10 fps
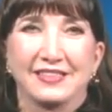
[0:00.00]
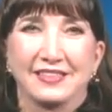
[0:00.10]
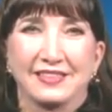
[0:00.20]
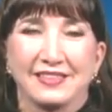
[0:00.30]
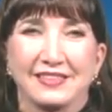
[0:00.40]

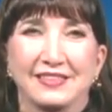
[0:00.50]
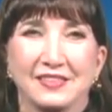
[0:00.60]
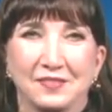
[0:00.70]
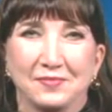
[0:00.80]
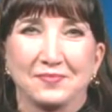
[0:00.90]

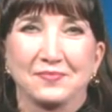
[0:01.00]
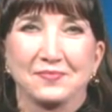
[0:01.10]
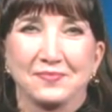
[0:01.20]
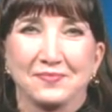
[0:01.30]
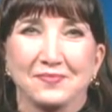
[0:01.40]

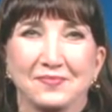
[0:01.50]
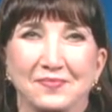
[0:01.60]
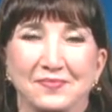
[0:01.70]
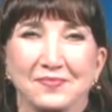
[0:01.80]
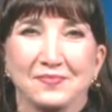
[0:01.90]

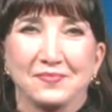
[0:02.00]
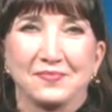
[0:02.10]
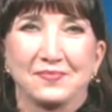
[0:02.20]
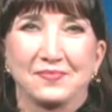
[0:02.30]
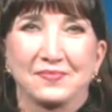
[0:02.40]

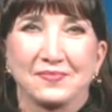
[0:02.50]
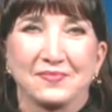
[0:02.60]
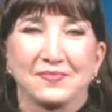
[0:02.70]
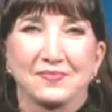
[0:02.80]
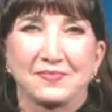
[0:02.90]

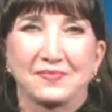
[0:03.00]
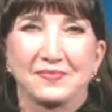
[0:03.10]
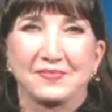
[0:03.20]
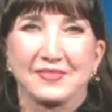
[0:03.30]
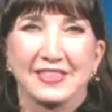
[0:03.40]

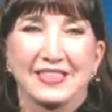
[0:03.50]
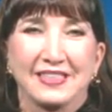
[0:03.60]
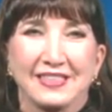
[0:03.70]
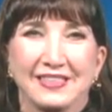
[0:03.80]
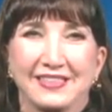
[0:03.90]

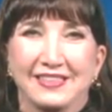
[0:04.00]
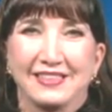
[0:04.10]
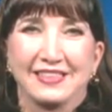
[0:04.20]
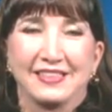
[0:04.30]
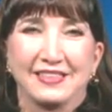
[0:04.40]

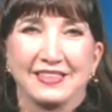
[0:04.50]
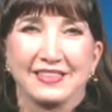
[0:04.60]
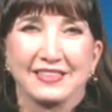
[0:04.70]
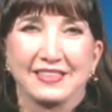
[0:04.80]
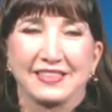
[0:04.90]

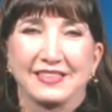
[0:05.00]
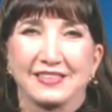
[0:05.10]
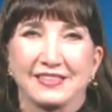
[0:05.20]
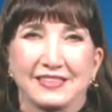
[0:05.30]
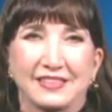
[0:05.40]

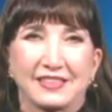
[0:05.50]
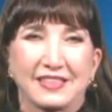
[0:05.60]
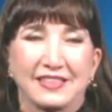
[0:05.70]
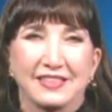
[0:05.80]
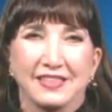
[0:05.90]

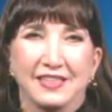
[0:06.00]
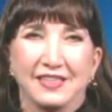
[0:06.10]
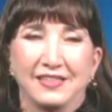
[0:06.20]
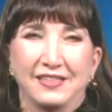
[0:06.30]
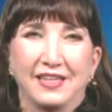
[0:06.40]

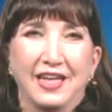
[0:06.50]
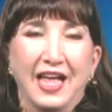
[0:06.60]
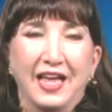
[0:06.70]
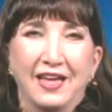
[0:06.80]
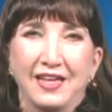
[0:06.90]

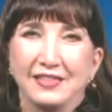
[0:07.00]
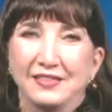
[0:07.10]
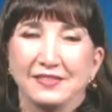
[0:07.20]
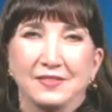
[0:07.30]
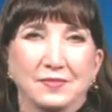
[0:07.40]

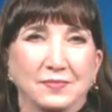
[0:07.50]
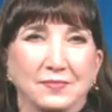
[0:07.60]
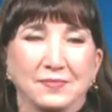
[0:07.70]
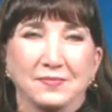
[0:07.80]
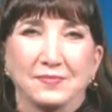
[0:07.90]
This person isn't speaking.